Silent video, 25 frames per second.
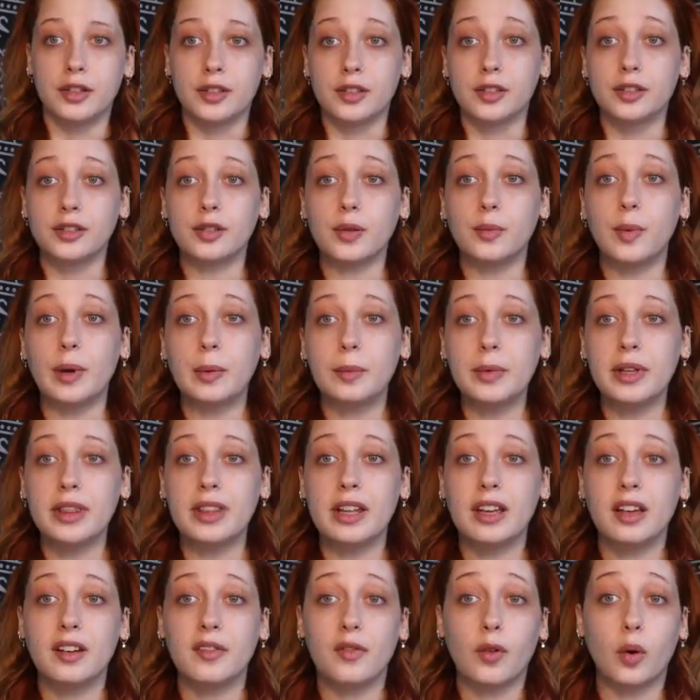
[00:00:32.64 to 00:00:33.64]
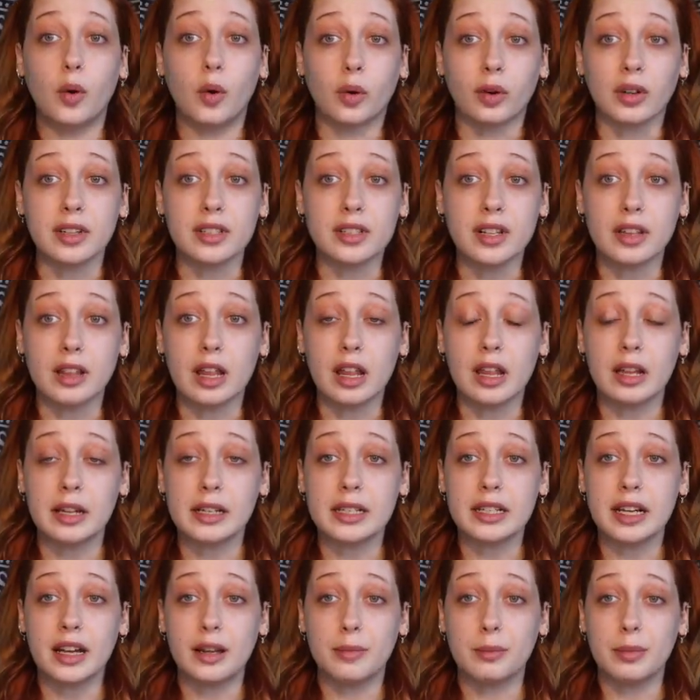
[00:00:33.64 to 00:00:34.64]
So when we think of auras, a lot of
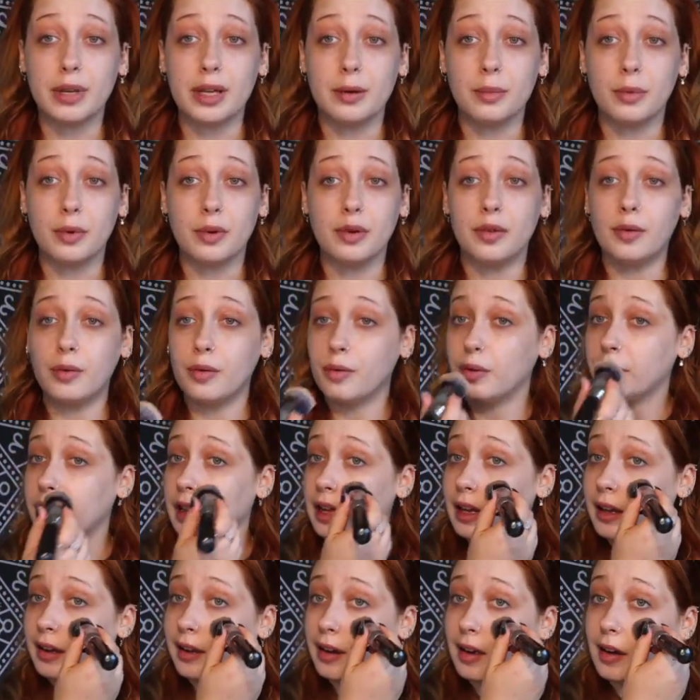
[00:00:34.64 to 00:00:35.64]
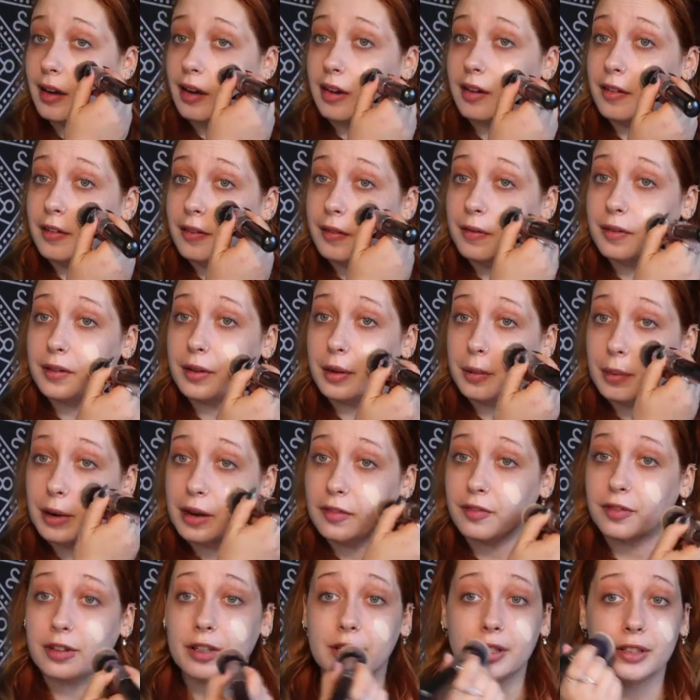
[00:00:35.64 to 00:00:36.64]
time people think of the
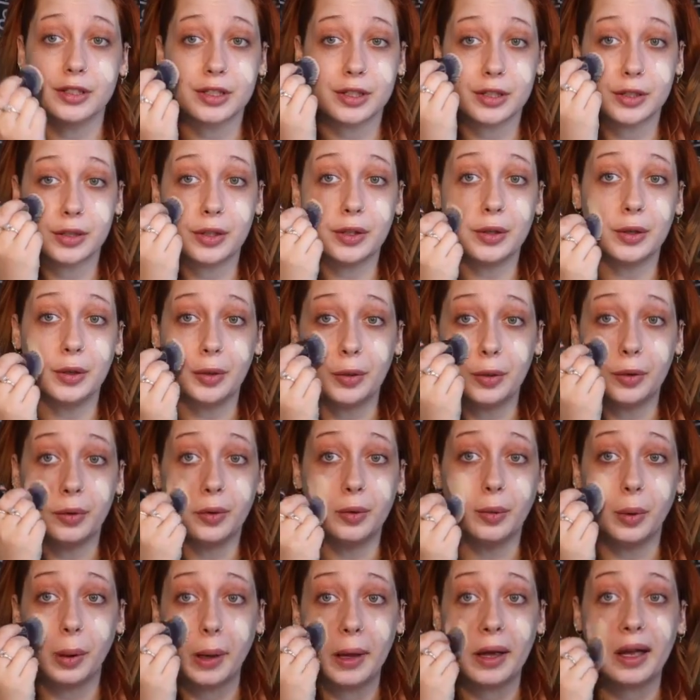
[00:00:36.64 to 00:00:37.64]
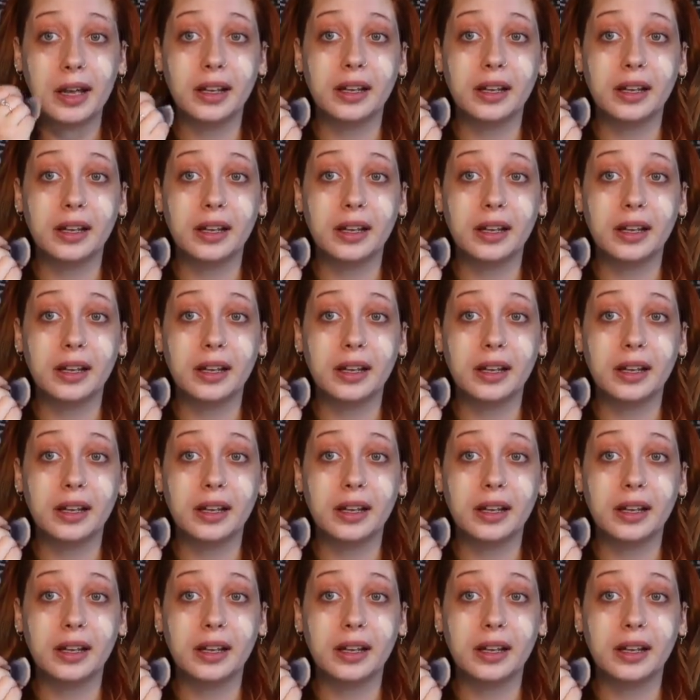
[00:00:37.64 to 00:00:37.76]
reference to